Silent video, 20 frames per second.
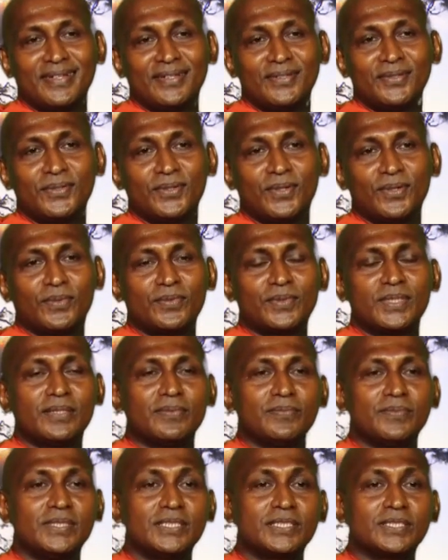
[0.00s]

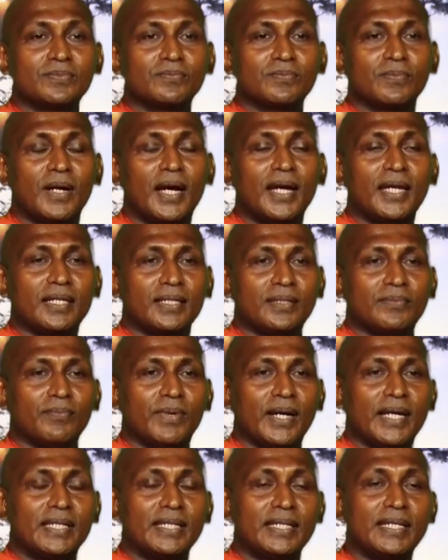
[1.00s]
This mind
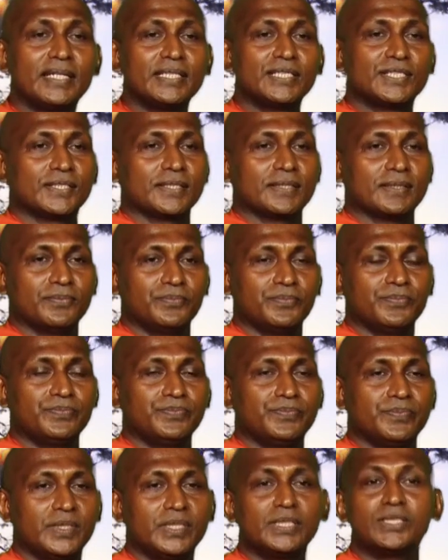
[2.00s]
by nature
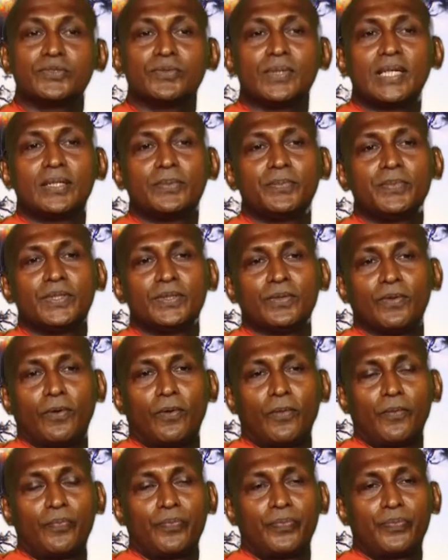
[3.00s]
is very pure.
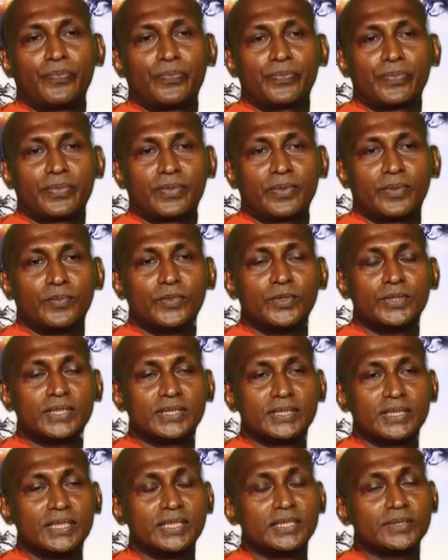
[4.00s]
Buddha
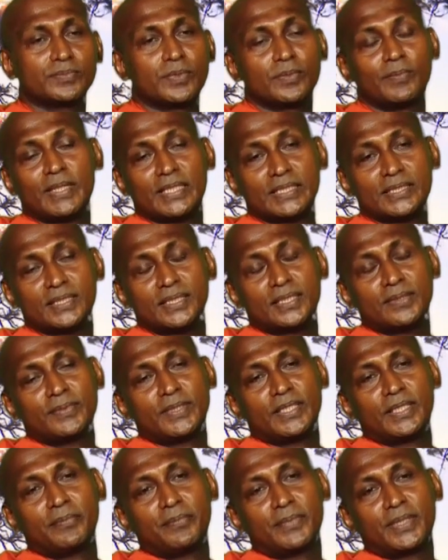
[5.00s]
says,
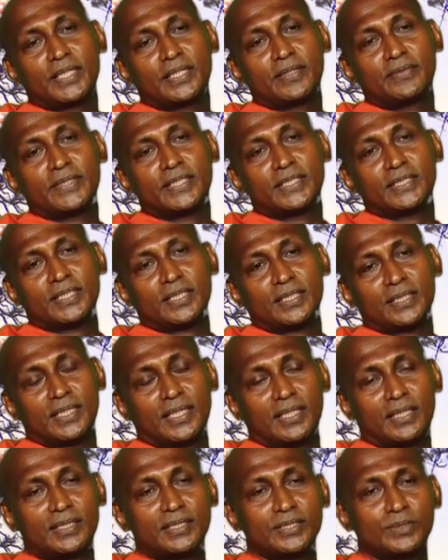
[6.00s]
"Pabassaramidam bhikkhave
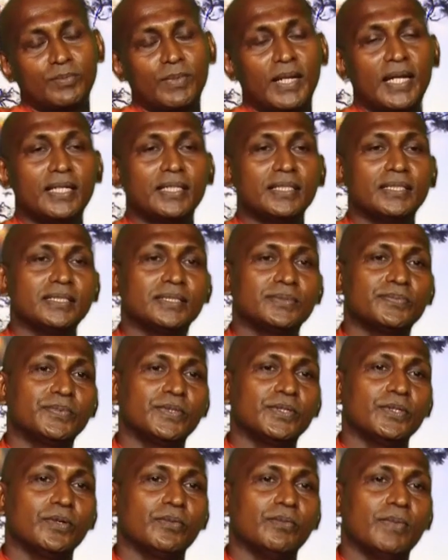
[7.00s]
cittam." This mind is
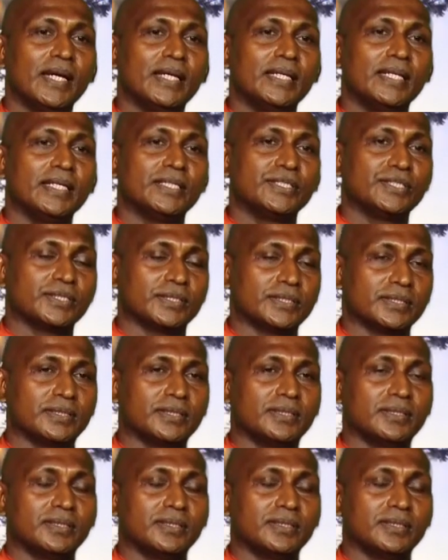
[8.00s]
pure by nature.